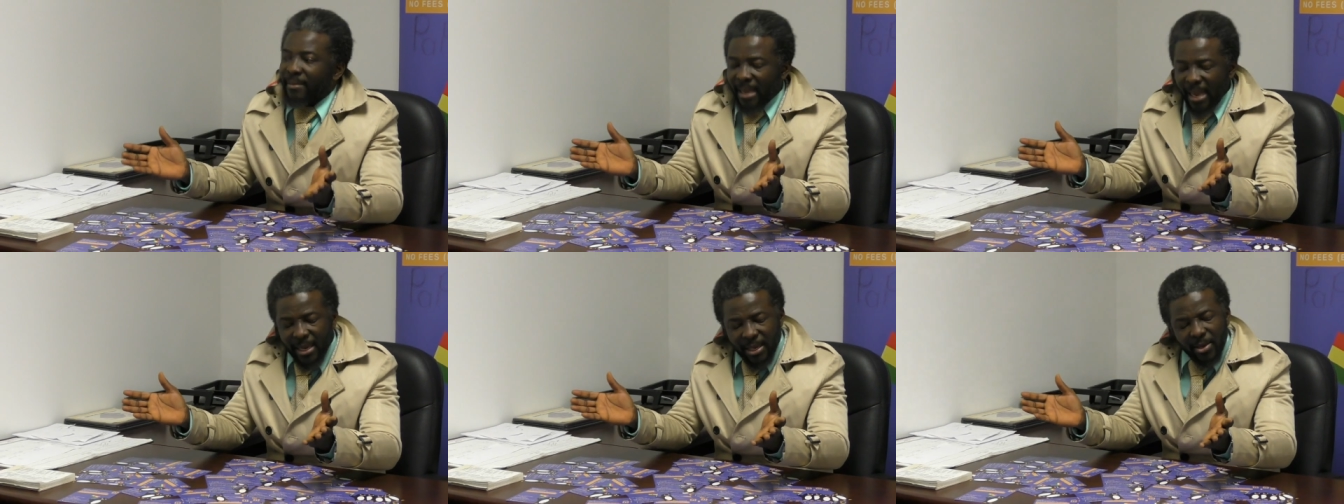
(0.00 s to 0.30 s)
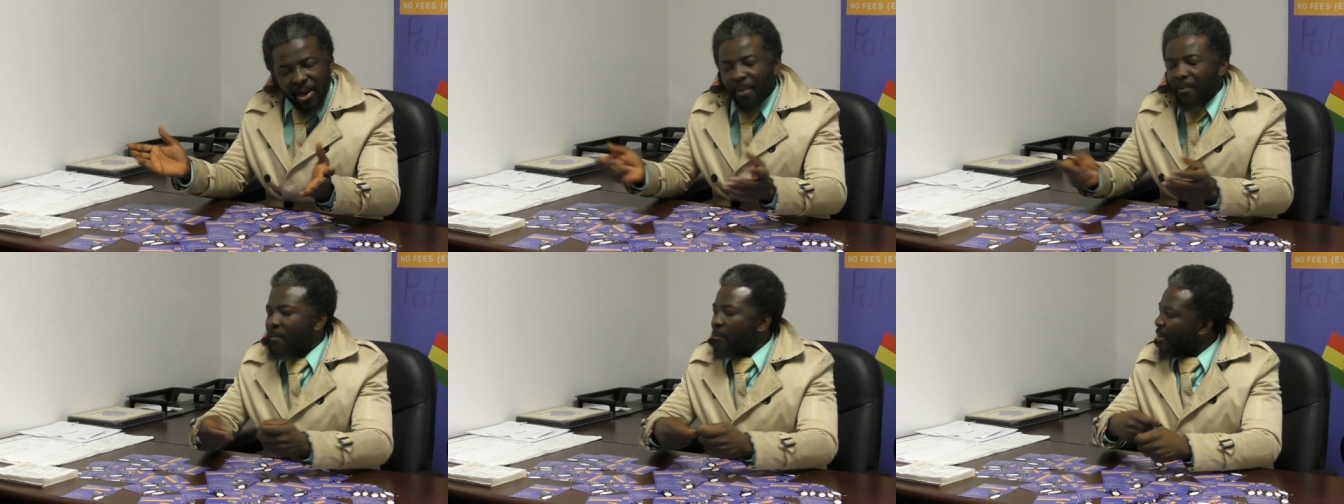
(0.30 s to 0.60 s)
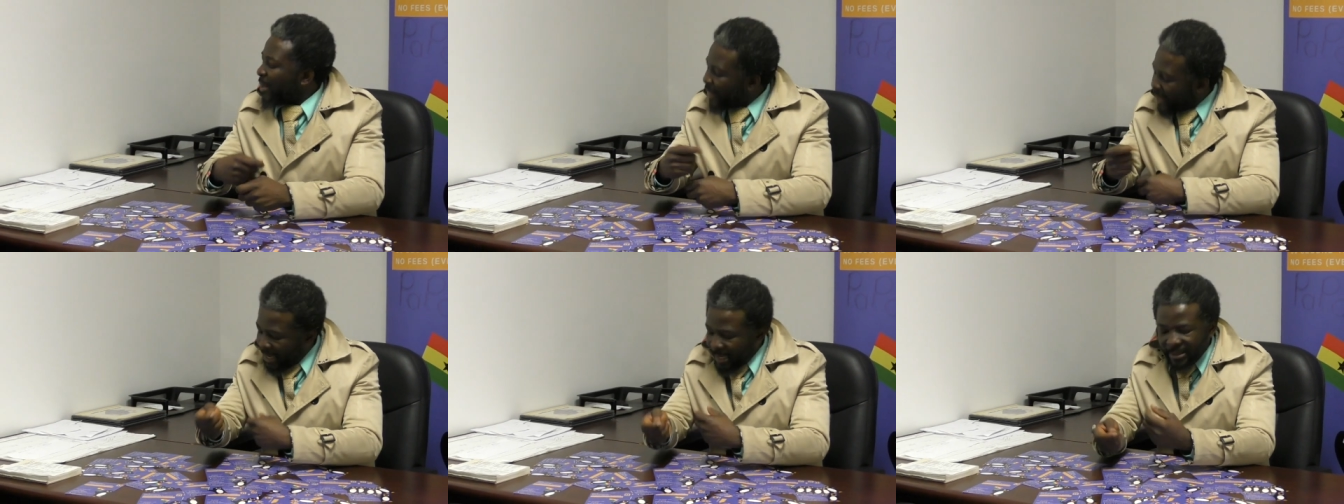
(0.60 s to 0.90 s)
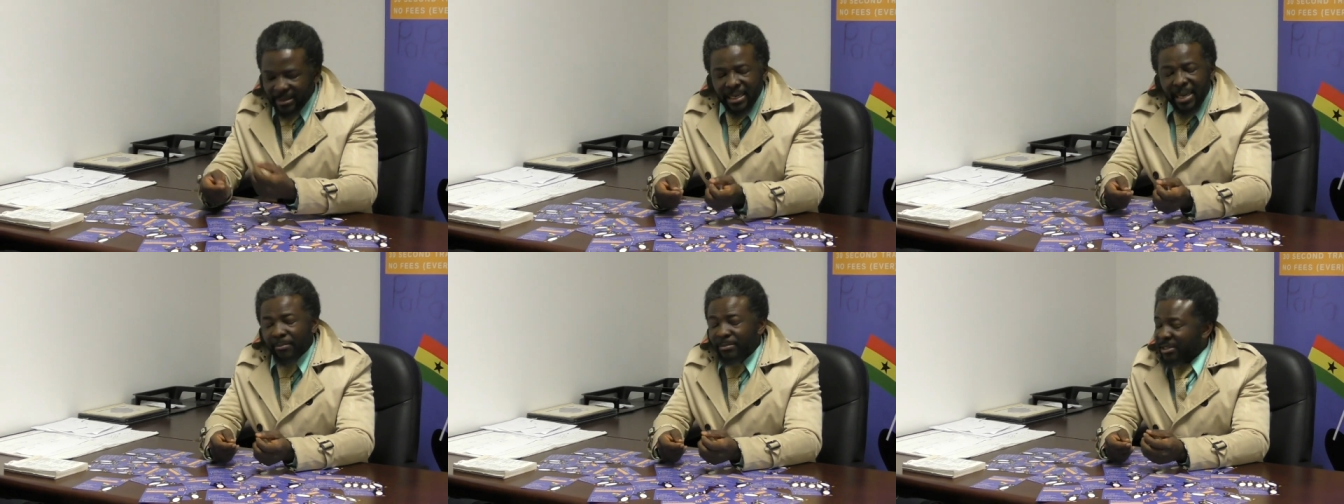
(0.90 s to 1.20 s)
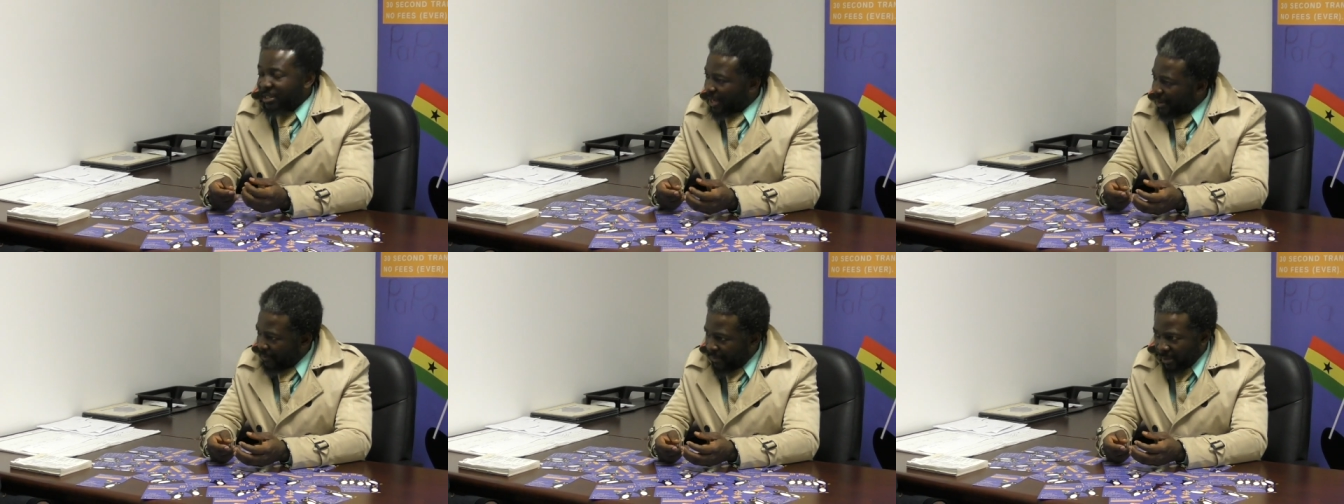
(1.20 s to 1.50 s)
Thank you, I'm witnessing, I'm
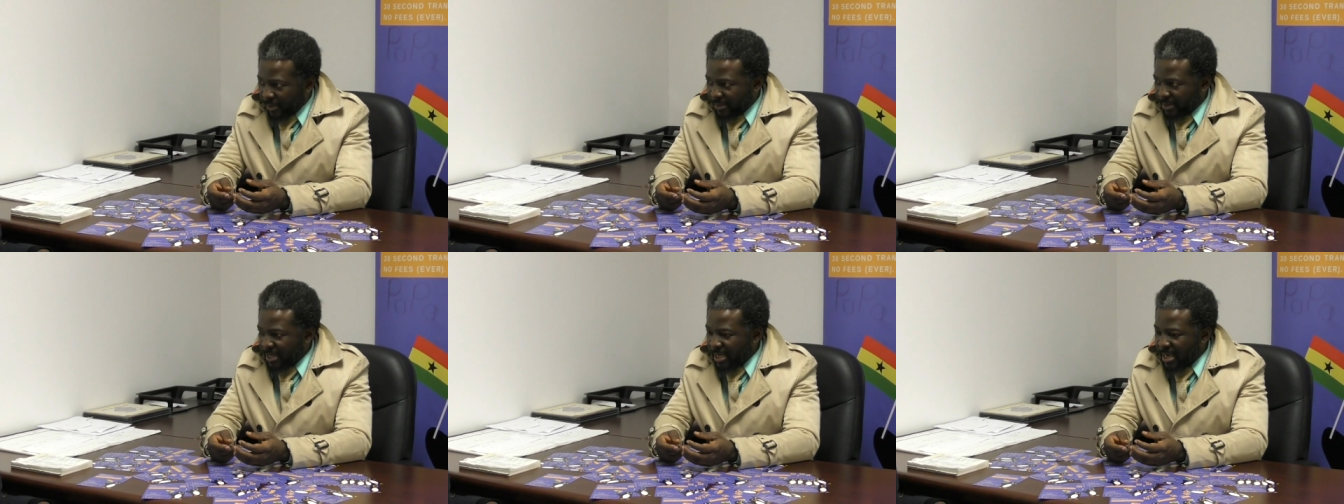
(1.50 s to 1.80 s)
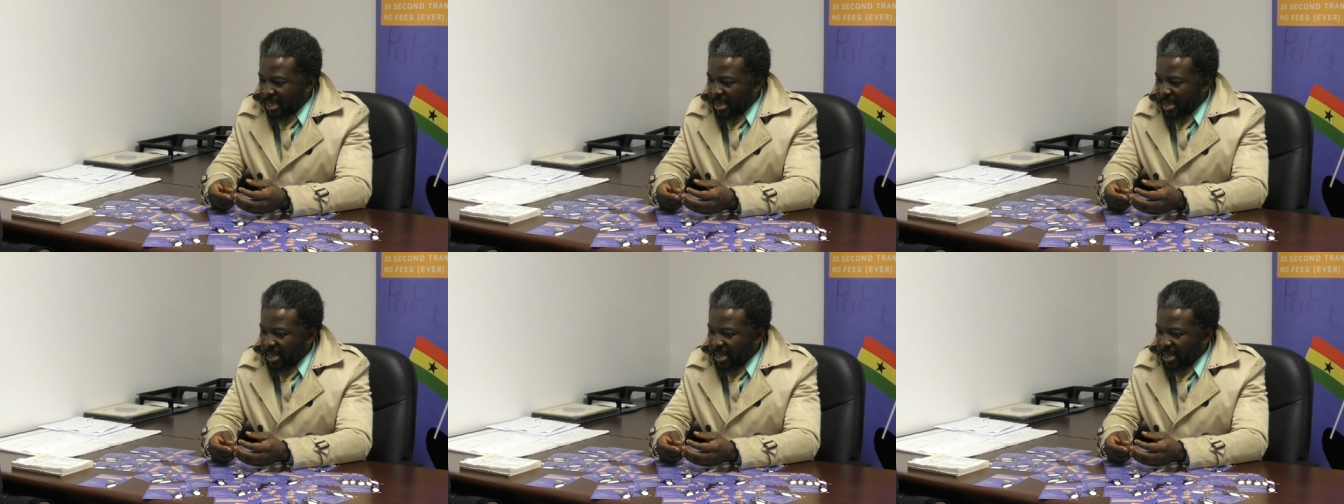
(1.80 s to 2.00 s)
serious.